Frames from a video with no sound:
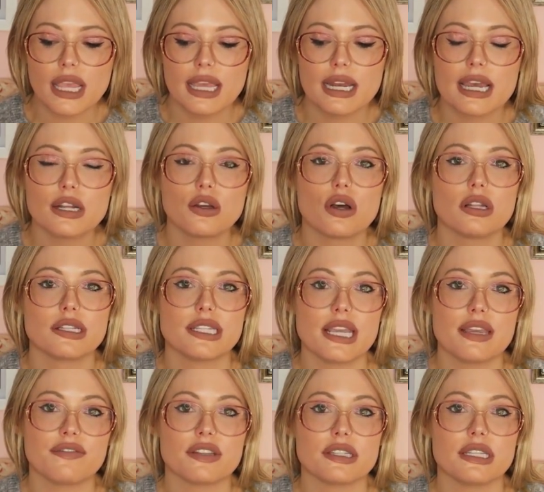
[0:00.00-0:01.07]
And I called
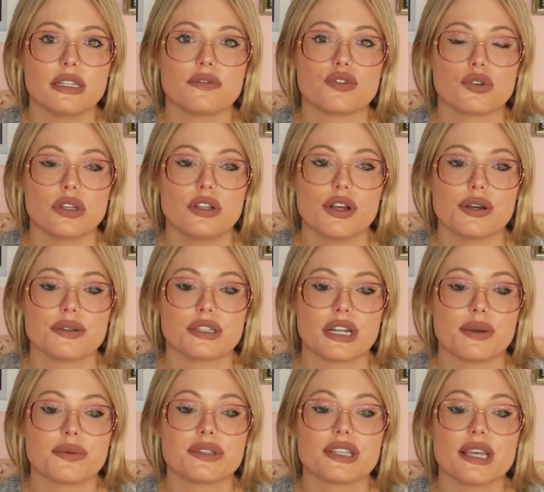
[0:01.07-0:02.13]
Dave because he lived really close, and
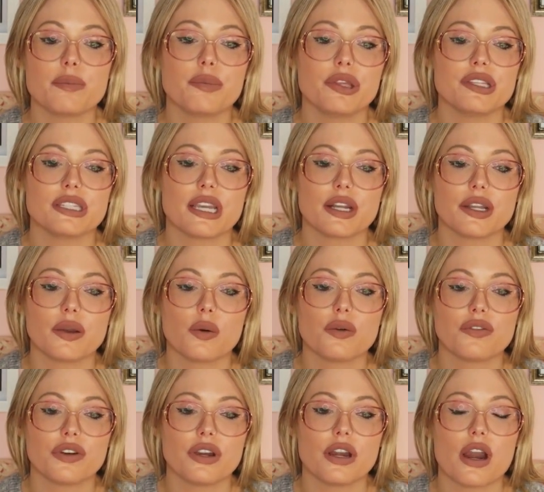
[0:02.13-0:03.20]
I was like, please get it
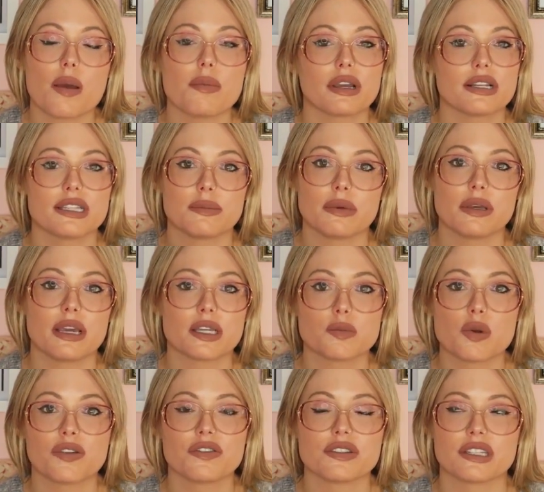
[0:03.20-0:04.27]
over here. I'm not going to say my
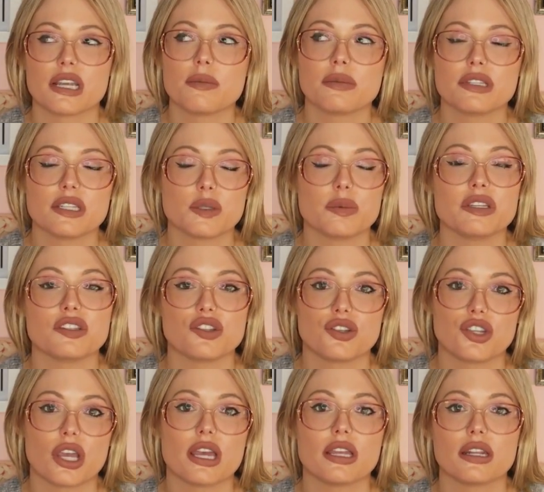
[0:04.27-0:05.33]
ex-boyfriend's name because he's a piece of
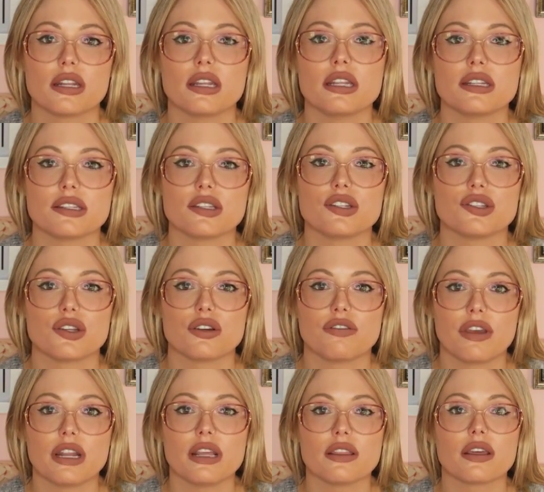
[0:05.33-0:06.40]
shit and he doesn't
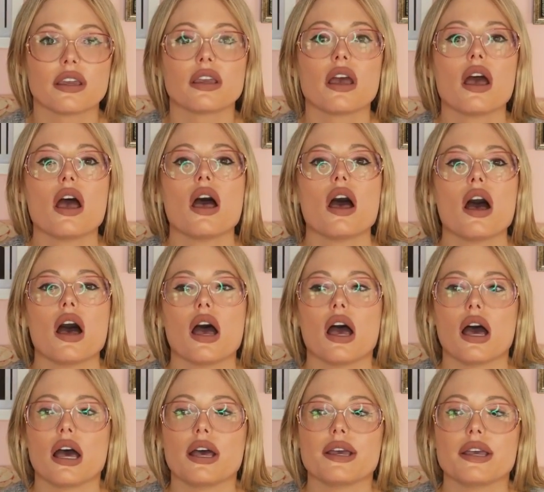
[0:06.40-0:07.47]
deserve anything.
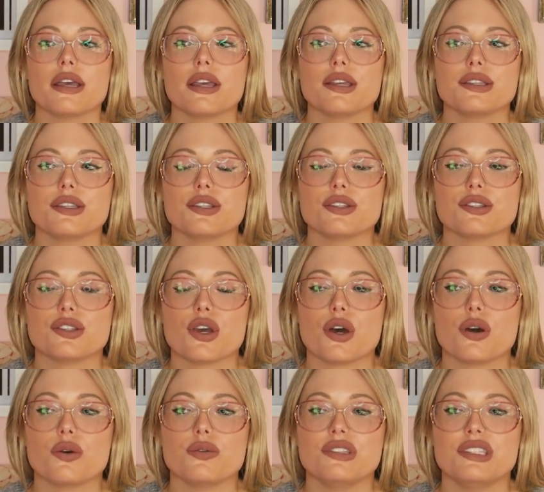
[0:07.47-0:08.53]

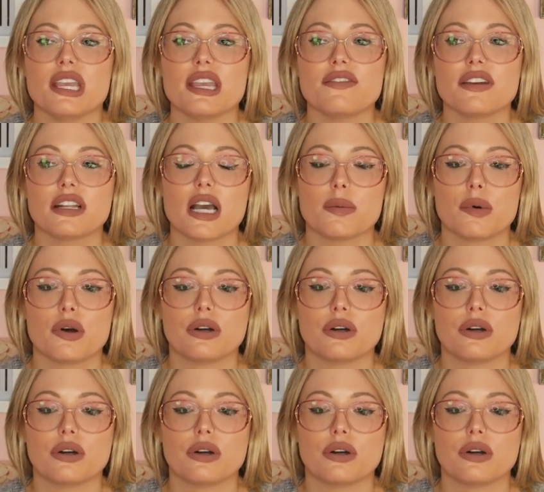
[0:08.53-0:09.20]
So Dave had come